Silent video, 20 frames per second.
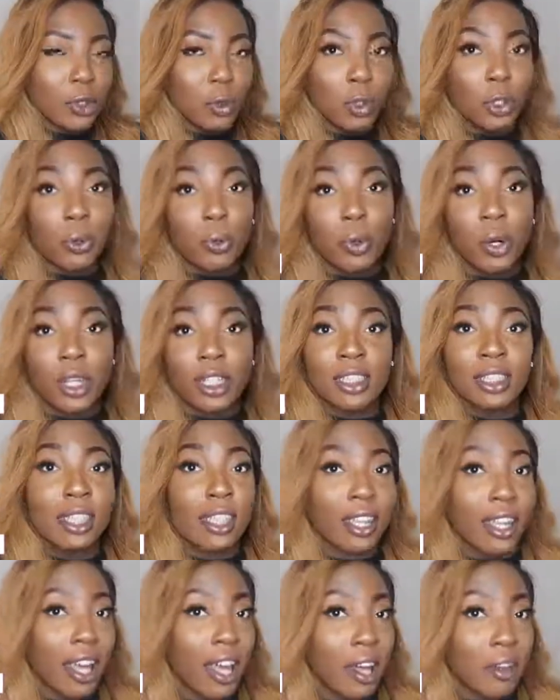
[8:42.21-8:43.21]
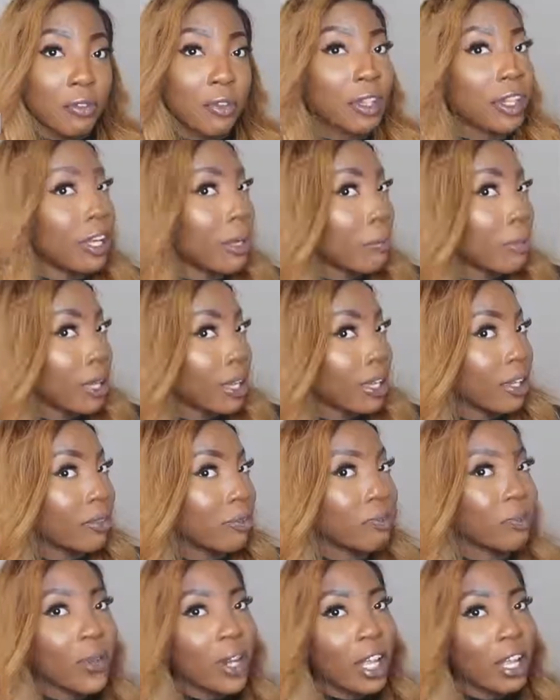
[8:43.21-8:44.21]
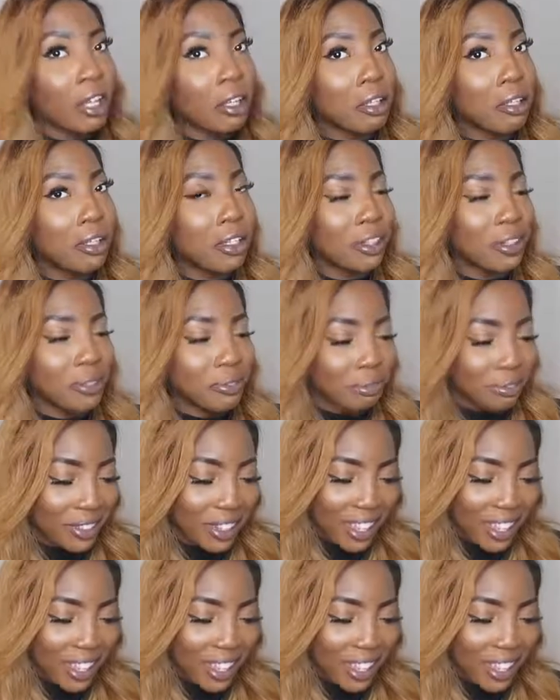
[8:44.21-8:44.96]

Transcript: So when you're walking to the cafe, you can get paid, you know.